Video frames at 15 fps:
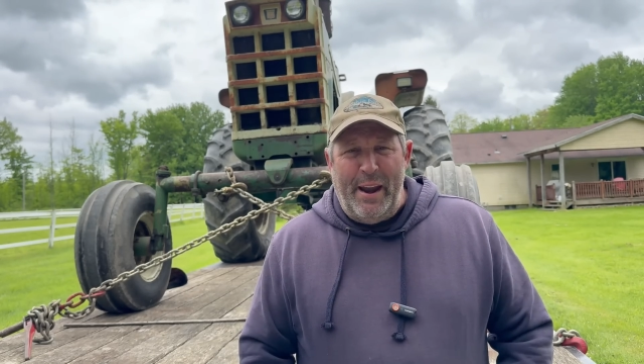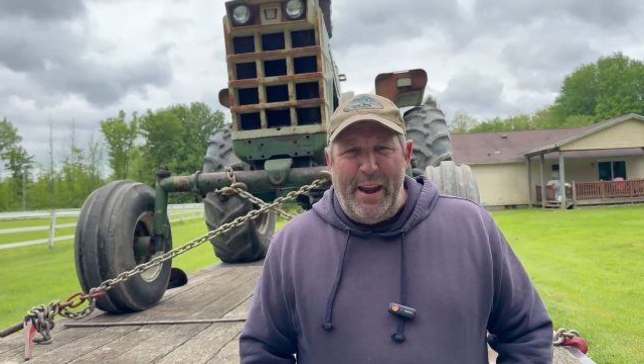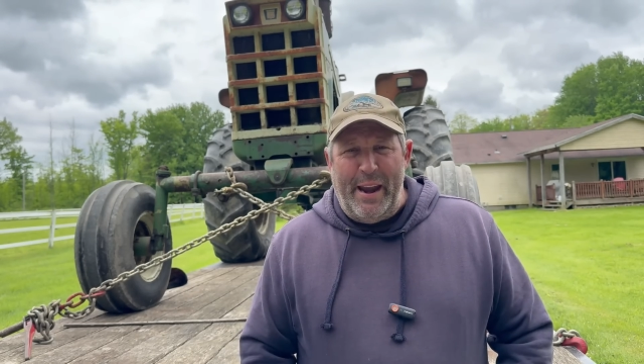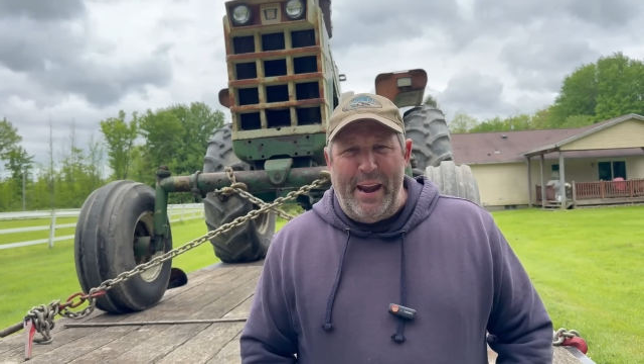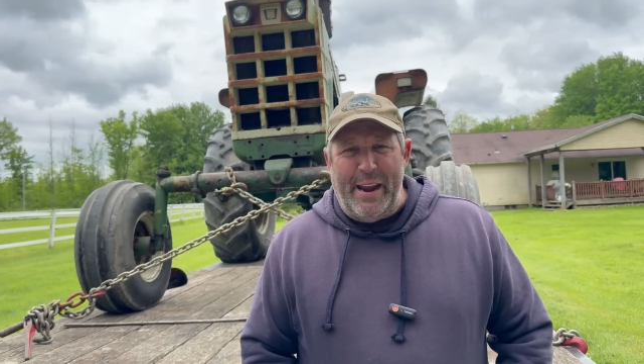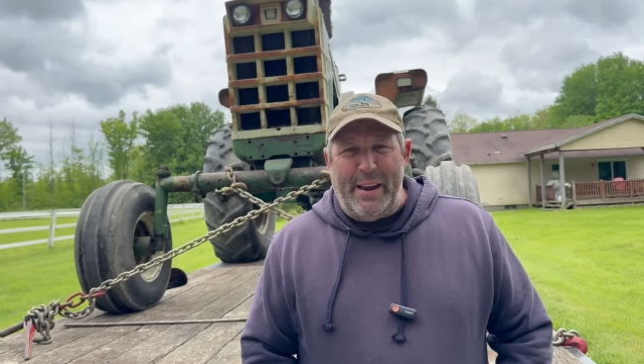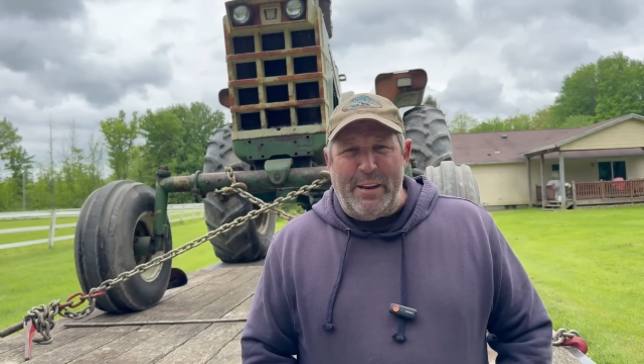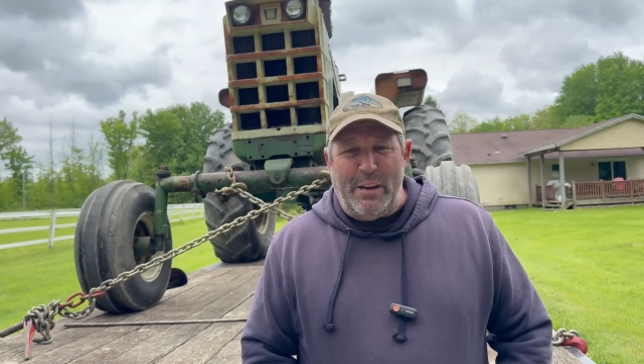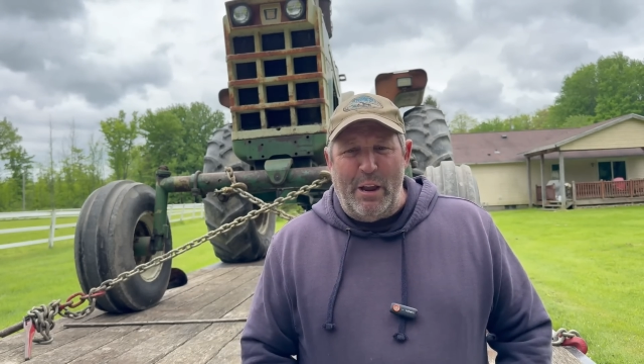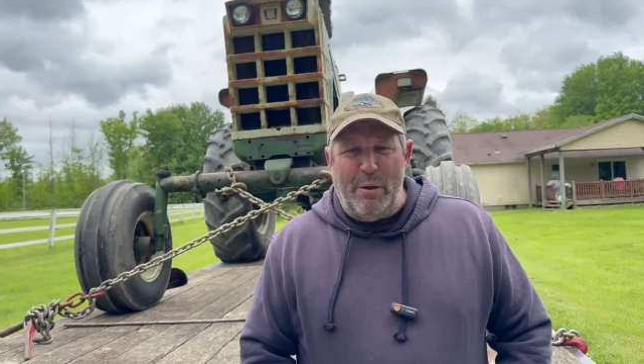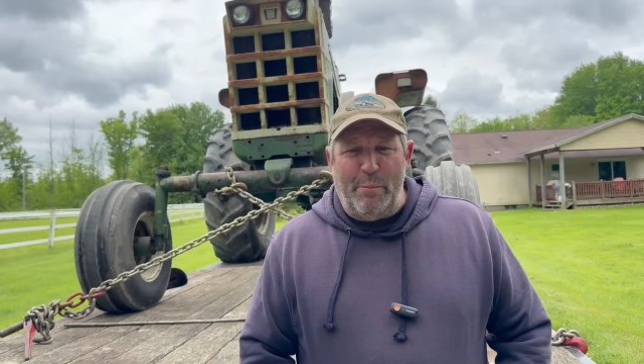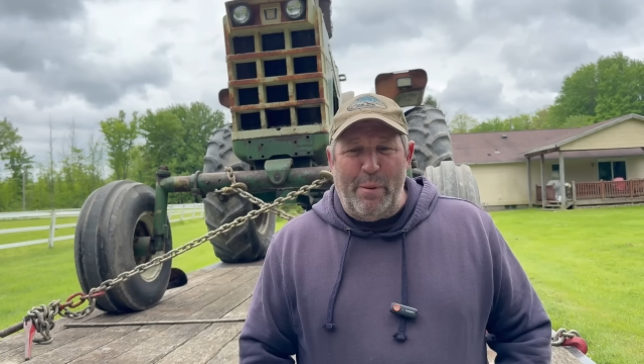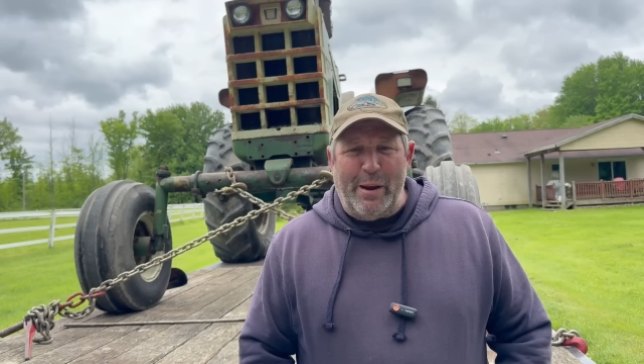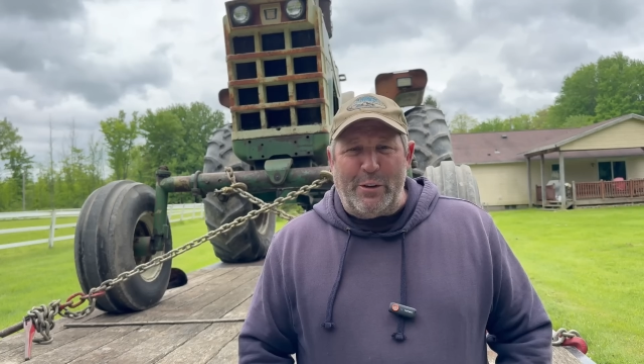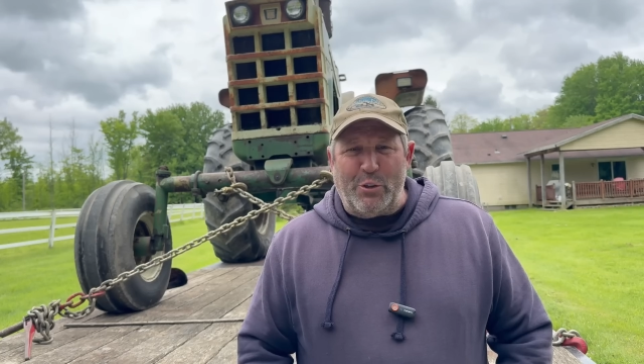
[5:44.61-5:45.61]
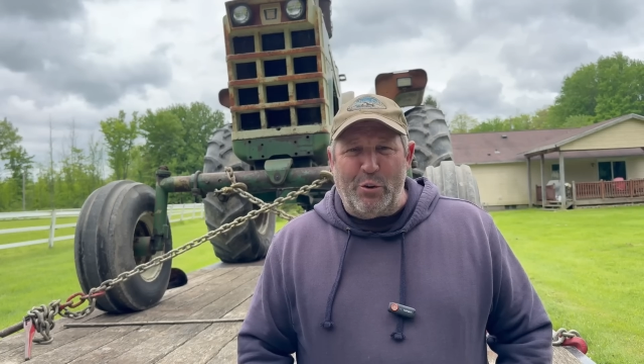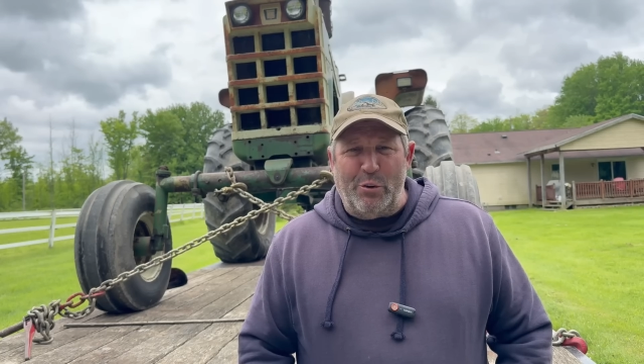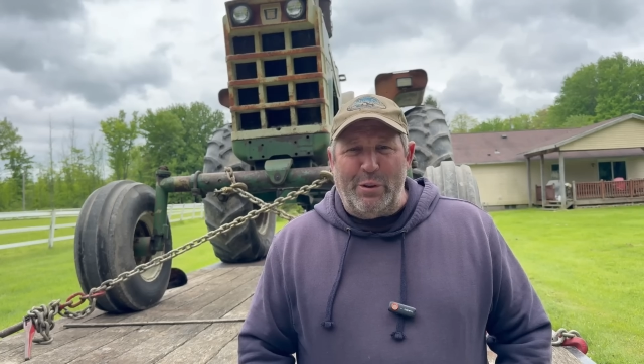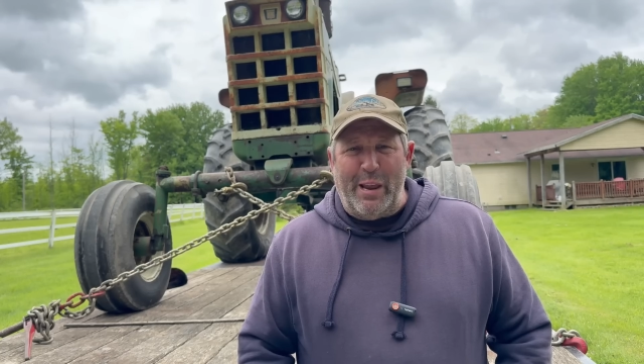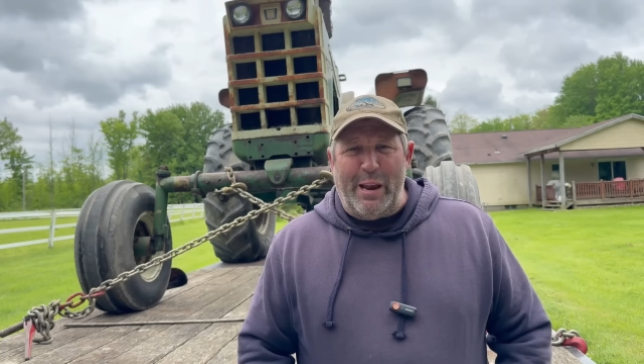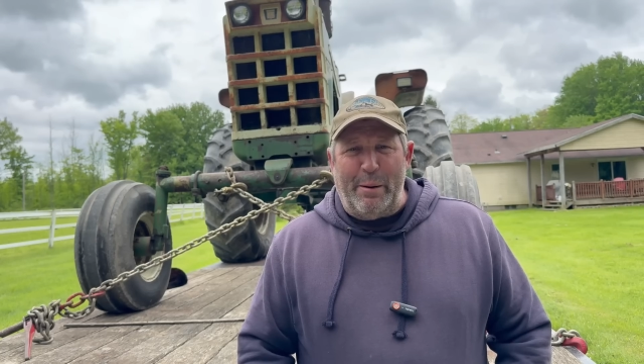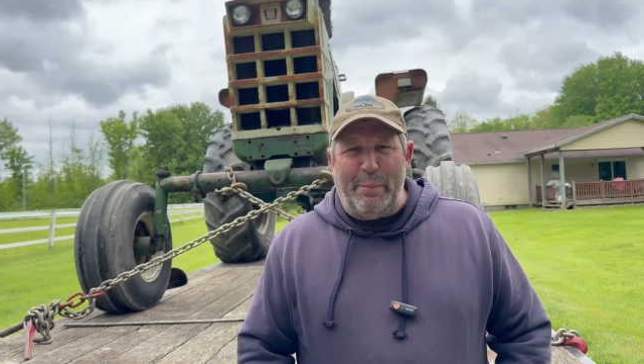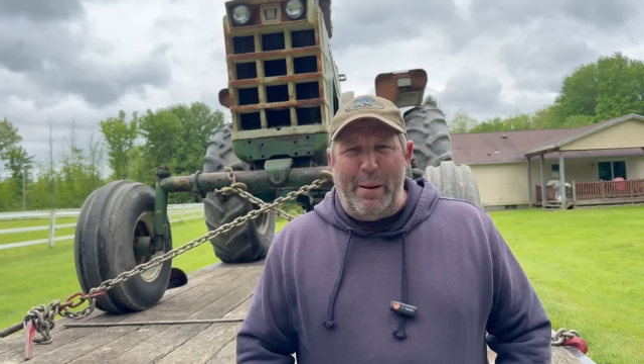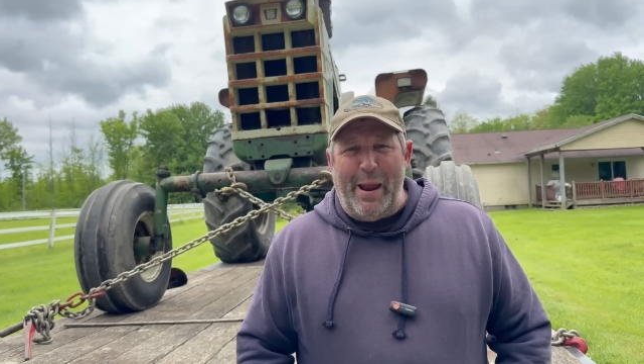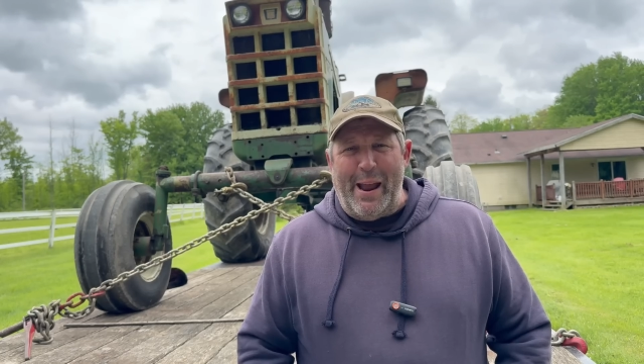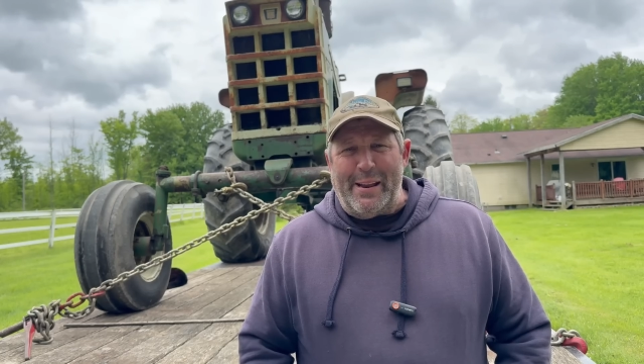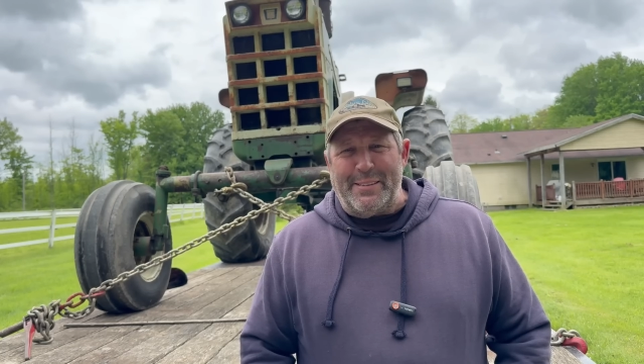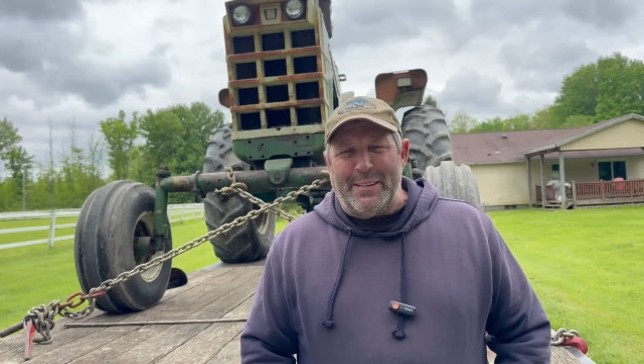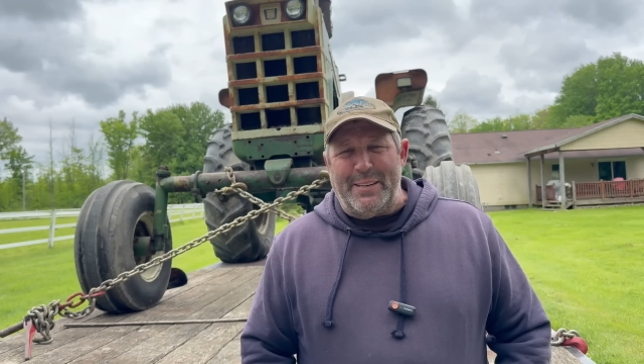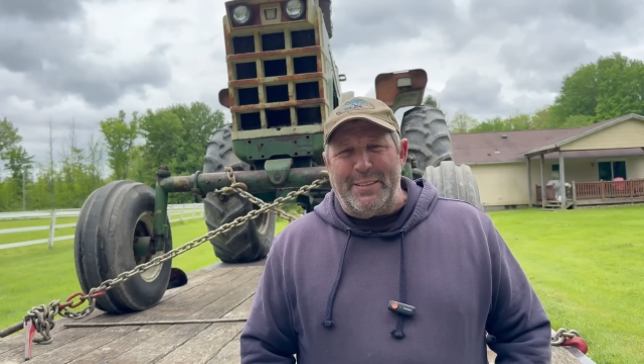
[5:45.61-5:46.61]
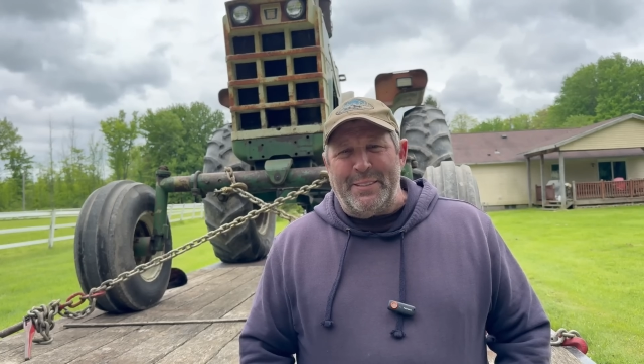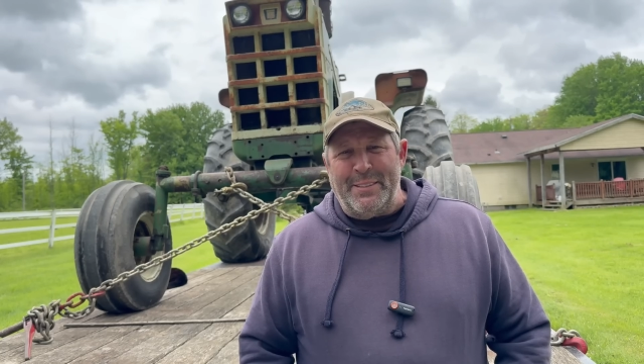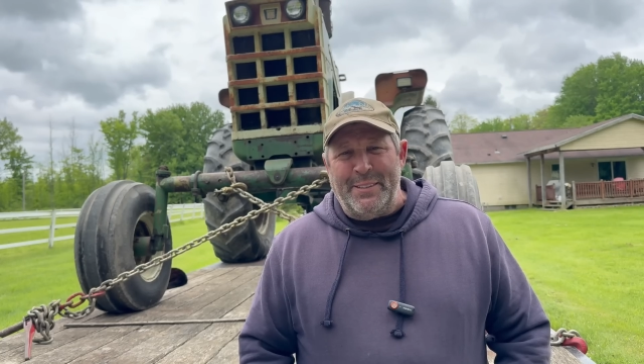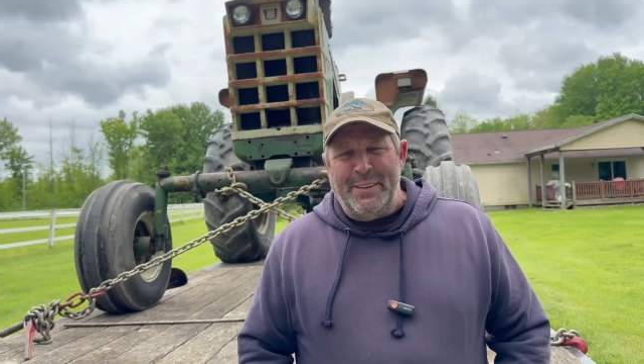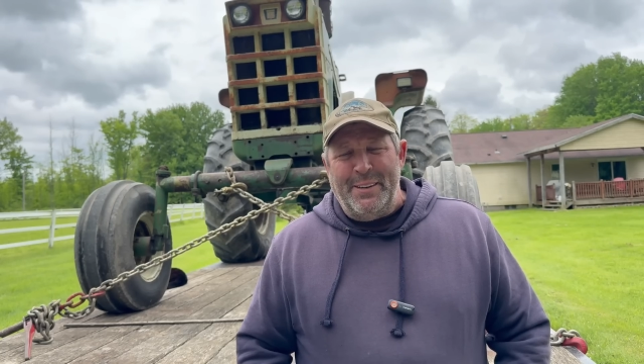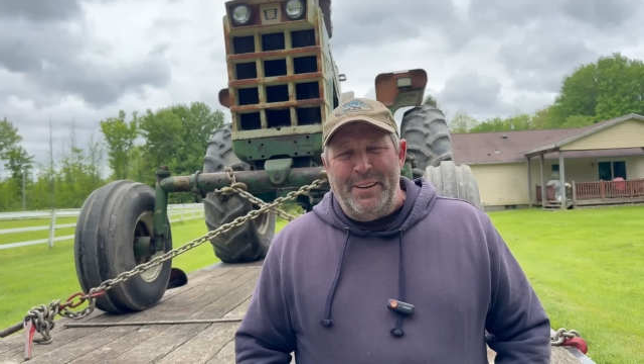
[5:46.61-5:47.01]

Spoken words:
and make sure that it passes